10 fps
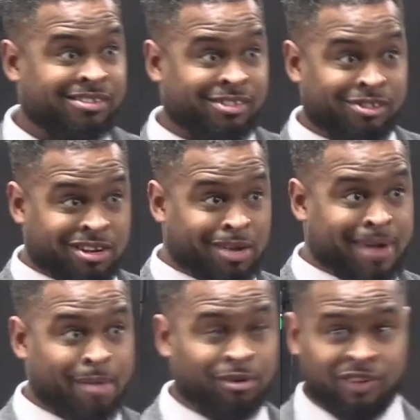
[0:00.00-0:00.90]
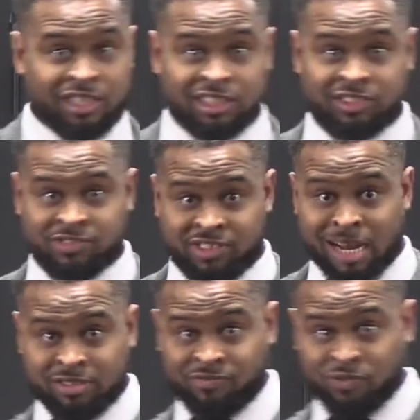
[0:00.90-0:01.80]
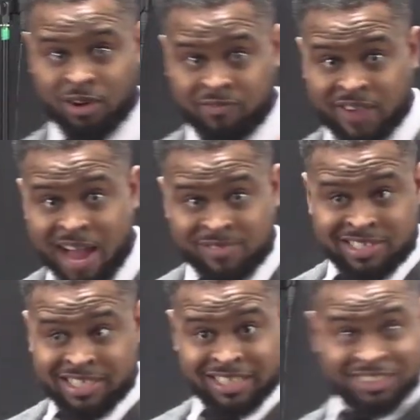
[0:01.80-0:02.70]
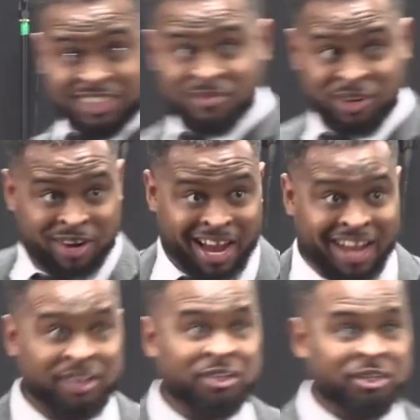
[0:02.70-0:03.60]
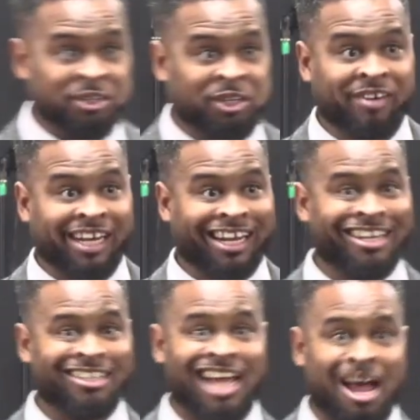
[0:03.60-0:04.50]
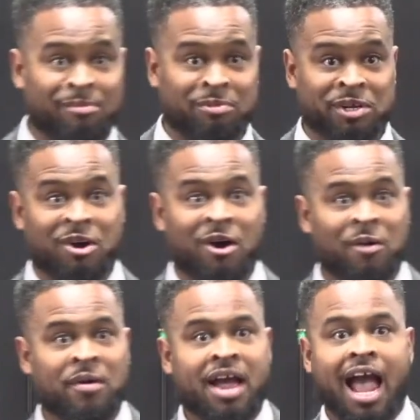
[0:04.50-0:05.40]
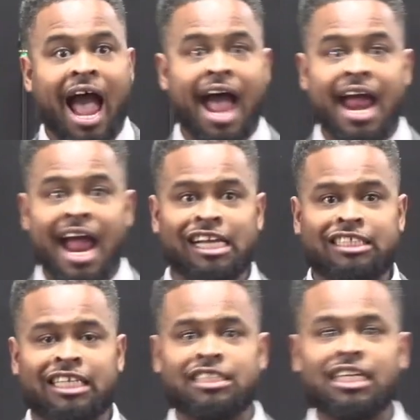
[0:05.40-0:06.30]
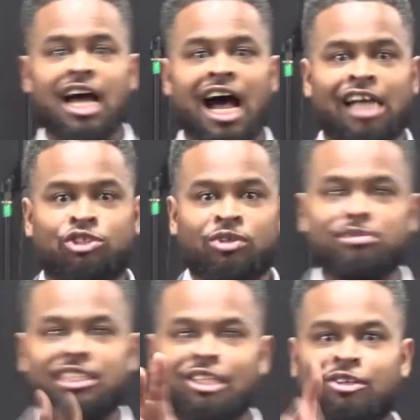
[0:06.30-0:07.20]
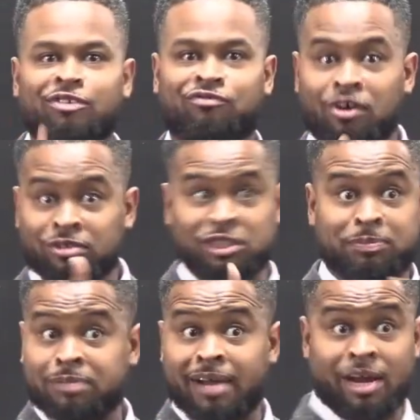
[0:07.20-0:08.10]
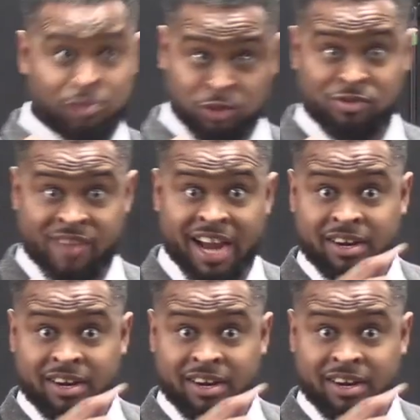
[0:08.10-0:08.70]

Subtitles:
You know your Bible, verses chapter 4, 5, and 6, and 7, okay? You can read it any time when you go home. And he says, I saw him sitting on the throne. So he speaks about him, which we read.